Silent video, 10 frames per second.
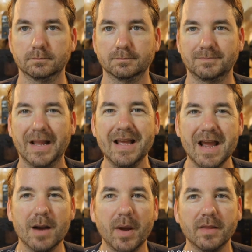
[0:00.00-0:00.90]

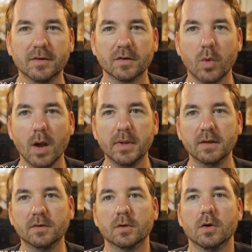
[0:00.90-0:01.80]
Hey everybody, this is Rob
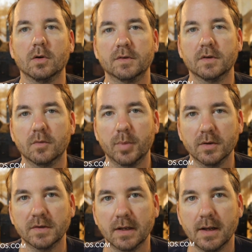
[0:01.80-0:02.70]
Kientz of
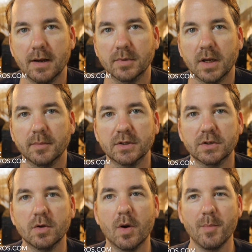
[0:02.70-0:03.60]
GoldSilverPros.com coming to
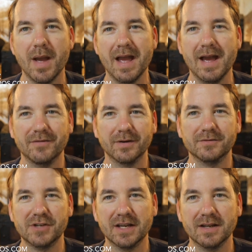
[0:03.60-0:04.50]
you on behalf of
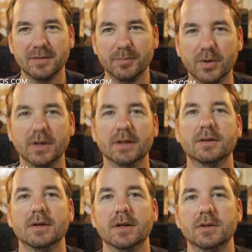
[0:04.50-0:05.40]
J.M.
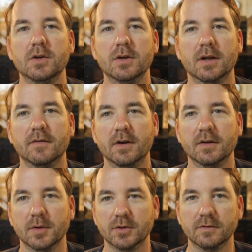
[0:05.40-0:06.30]
Boyden, doing a very
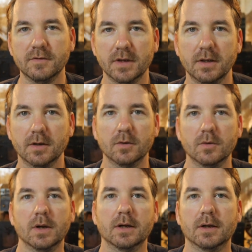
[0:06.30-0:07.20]
special video
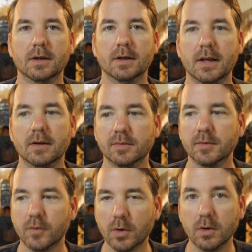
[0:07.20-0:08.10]
announcement
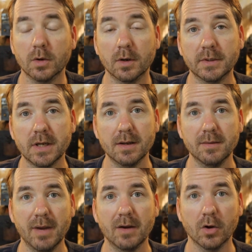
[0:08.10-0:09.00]
for you. We're going to be talking
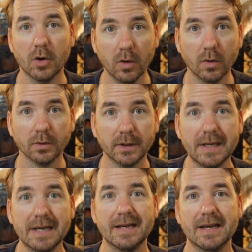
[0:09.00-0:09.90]
about gold
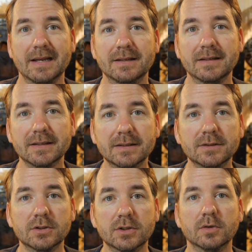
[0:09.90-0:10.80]
heading
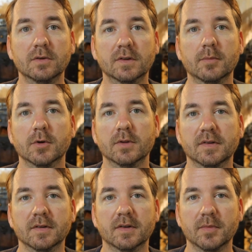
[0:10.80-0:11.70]
into summer. This
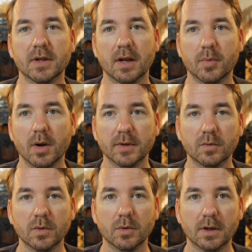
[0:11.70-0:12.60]
is something I promised
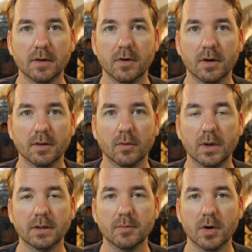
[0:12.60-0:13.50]
we would cover on the
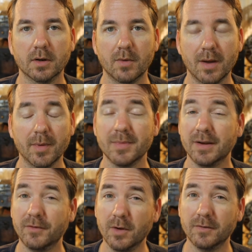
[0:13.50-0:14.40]
weekly market wrap-up.
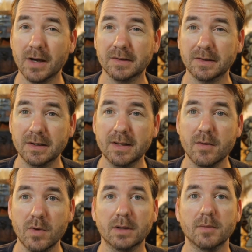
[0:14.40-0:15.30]
If you have not seen that
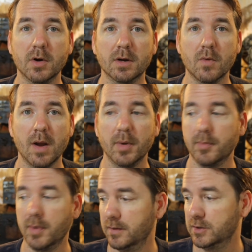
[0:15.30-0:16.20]
weekly market wrap-up
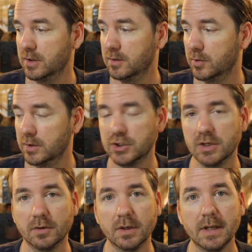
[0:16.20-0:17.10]
on the J.M. Boyden
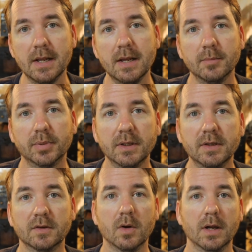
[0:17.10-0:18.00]
channel,
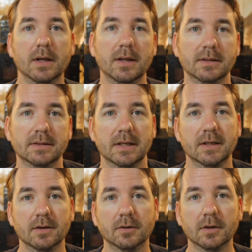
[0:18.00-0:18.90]
please go ahead and take
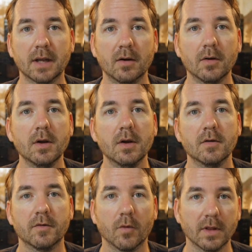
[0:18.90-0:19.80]
a look out
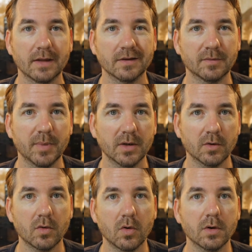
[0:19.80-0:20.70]
for that. This is being
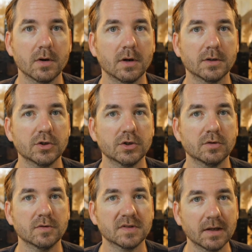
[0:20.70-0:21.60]
recorded on June
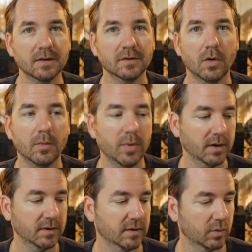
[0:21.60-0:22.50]
2nd, so all
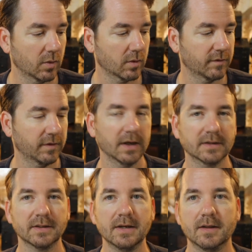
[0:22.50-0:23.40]
prices will
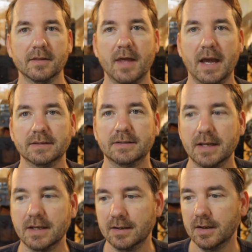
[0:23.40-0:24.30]
reflect that
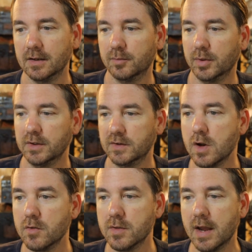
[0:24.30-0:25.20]
date. Please
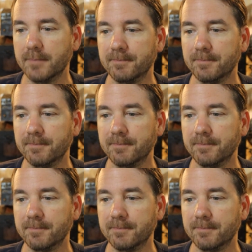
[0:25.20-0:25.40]
note that.